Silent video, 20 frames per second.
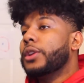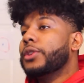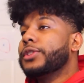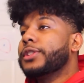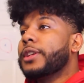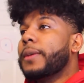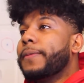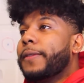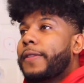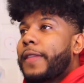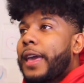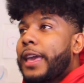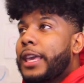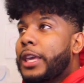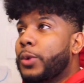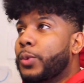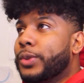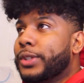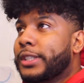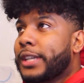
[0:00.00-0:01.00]
something that
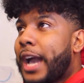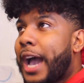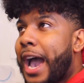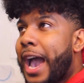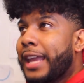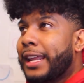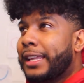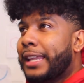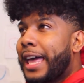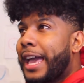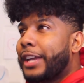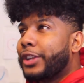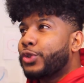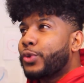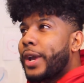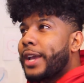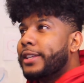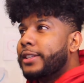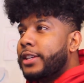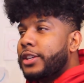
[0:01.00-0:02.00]
he was kind of like
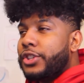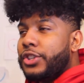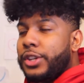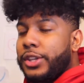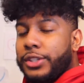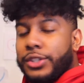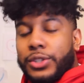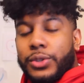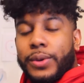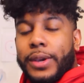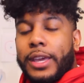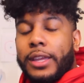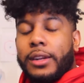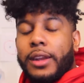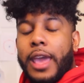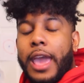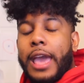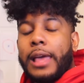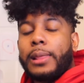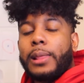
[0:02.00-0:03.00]
transitioning to in
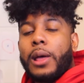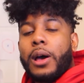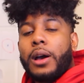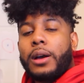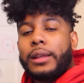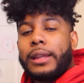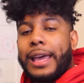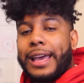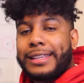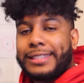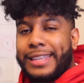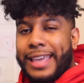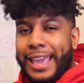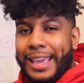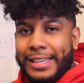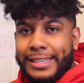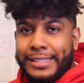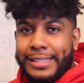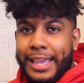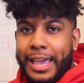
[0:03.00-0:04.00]
At Long Last
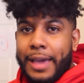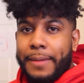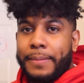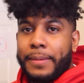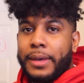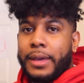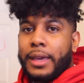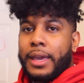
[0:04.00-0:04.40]
ASAP.